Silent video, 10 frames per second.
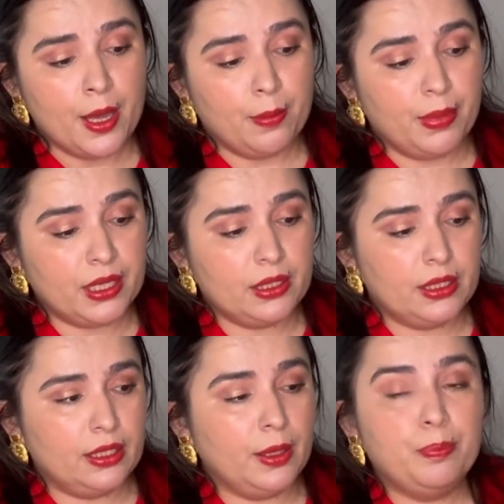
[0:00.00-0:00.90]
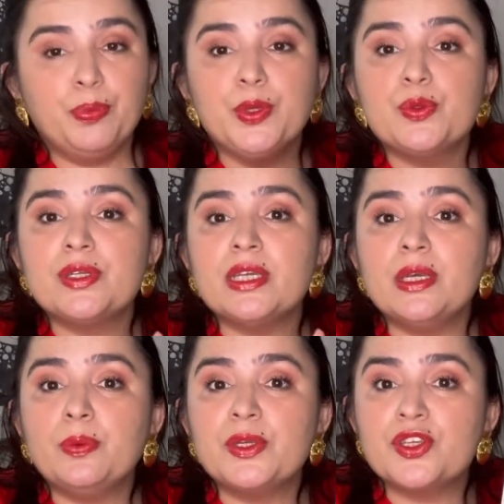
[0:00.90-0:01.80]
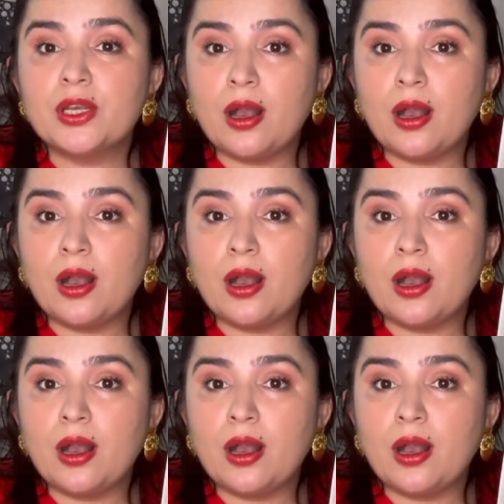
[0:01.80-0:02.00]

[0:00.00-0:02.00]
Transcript: But the beauty which